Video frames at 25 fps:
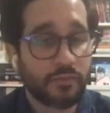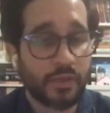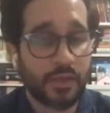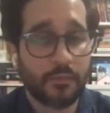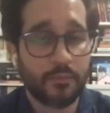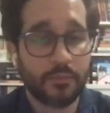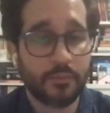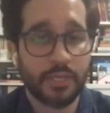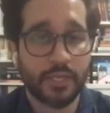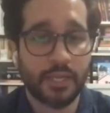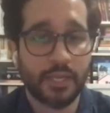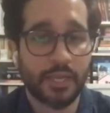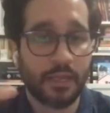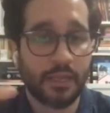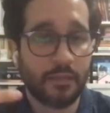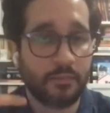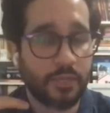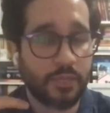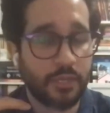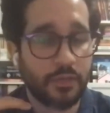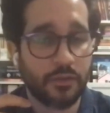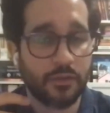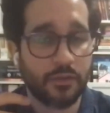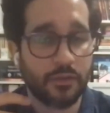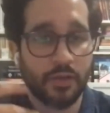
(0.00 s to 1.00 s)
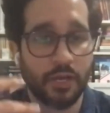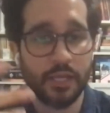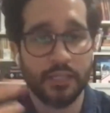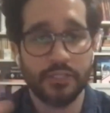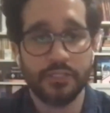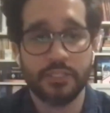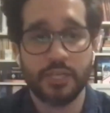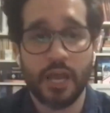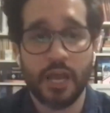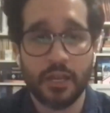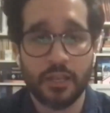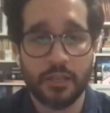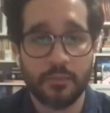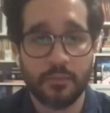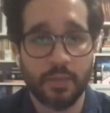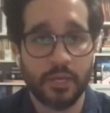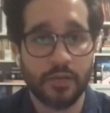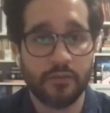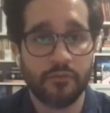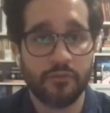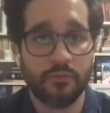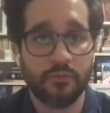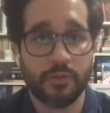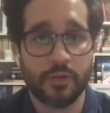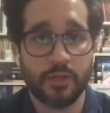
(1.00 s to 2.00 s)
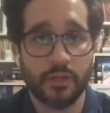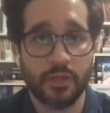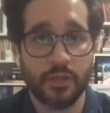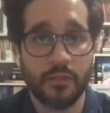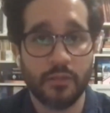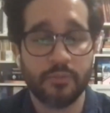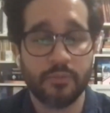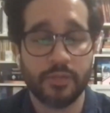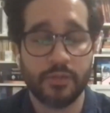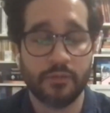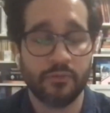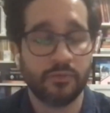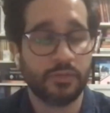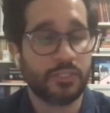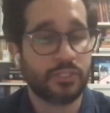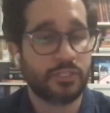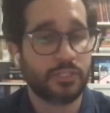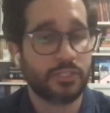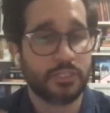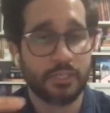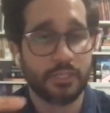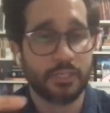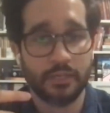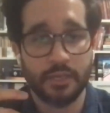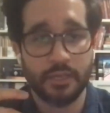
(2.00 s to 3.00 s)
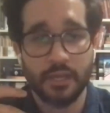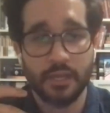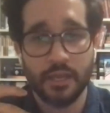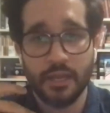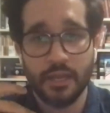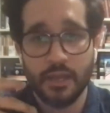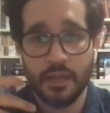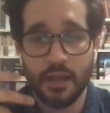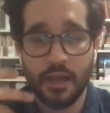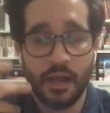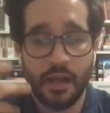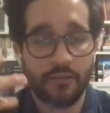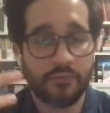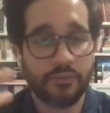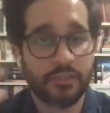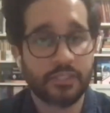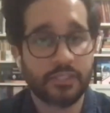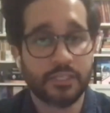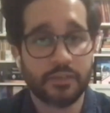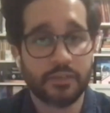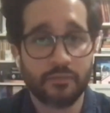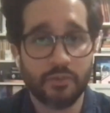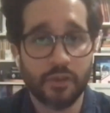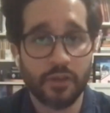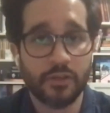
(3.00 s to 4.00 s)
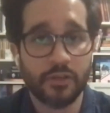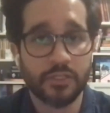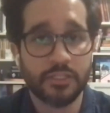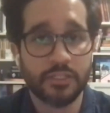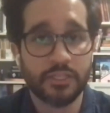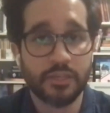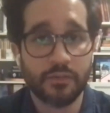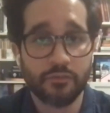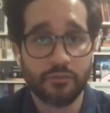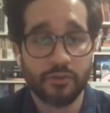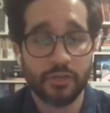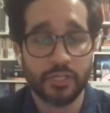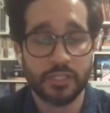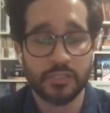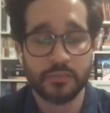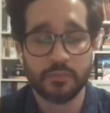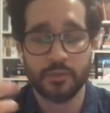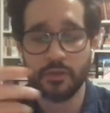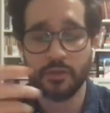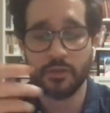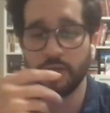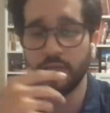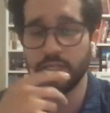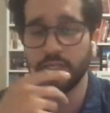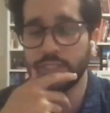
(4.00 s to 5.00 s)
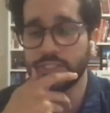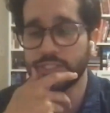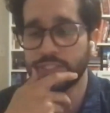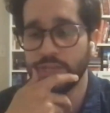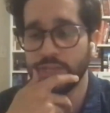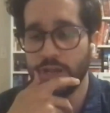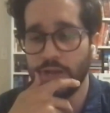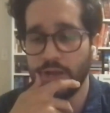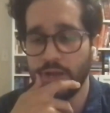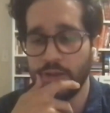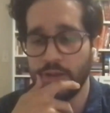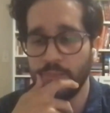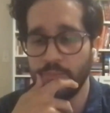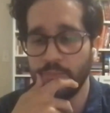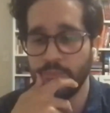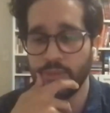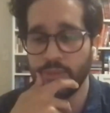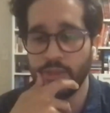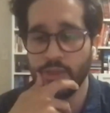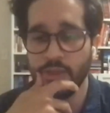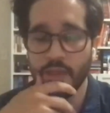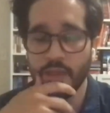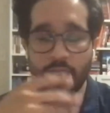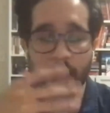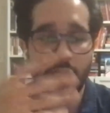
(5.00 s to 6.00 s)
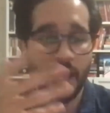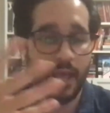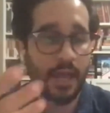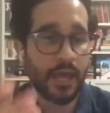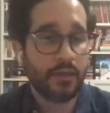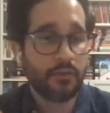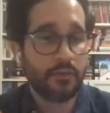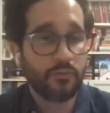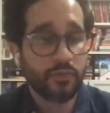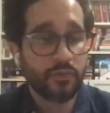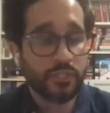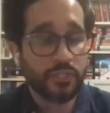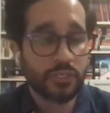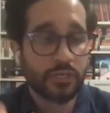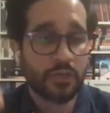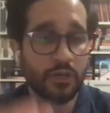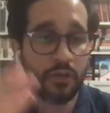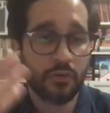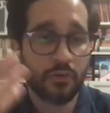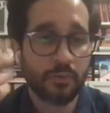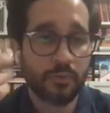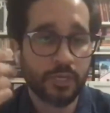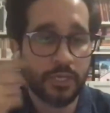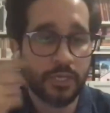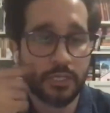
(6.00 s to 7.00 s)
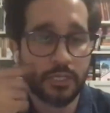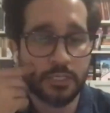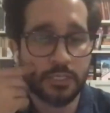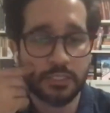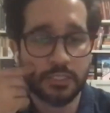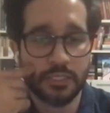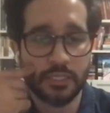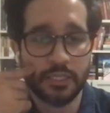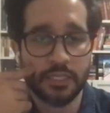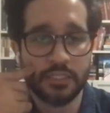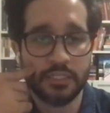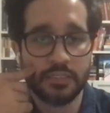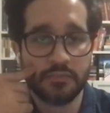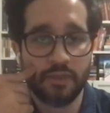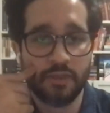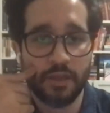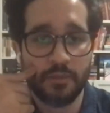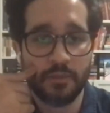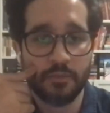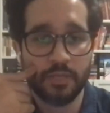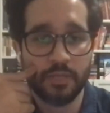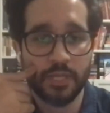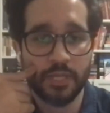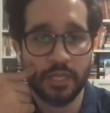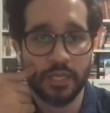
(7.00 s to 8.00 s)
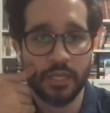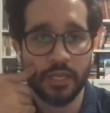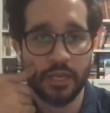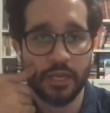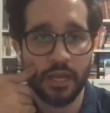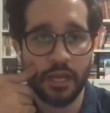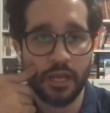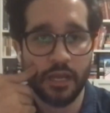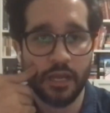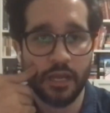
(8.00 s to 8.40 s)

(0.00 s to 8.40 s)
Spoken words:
family came here undocumented from Colombia, which is obviously very different experience. And with Jacoby, his family,